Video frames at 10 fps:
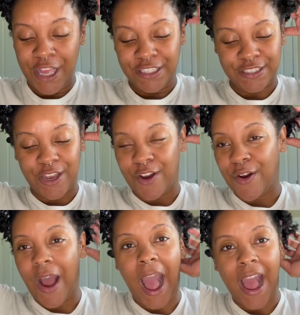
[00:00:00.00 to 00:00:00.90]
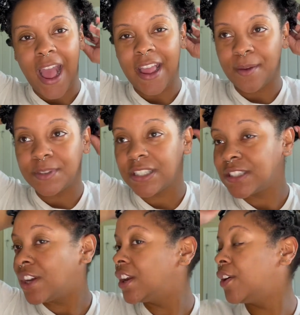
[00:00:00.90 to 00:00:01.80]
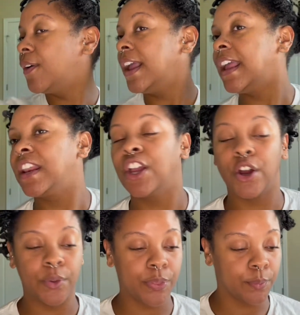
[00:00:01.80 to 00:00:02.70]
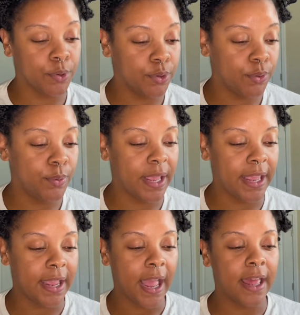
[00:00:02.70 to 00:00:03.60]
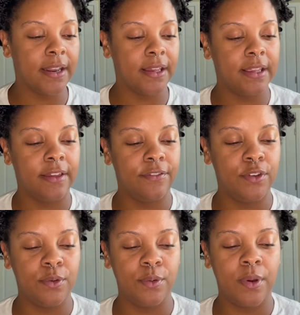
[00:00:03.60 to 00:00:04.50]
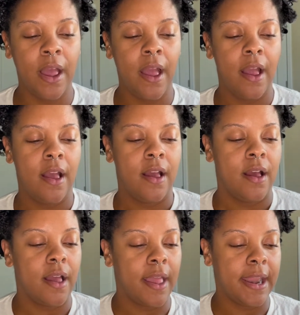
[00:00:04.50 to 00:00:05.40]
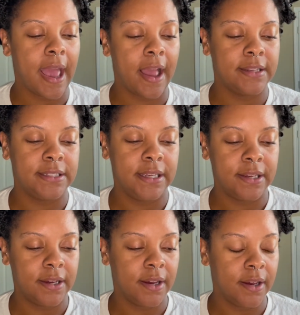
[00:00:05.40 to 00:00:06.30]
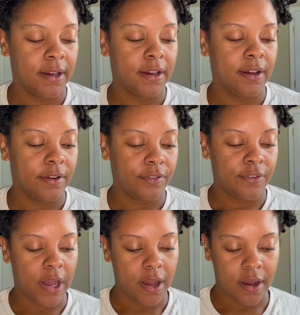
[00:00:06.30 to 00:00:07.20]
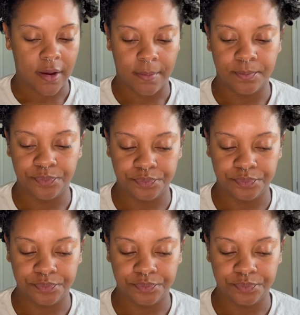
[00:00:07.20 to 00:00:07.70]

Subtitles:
So I am just gonna go ahead and go through and kind of give you an idea of kind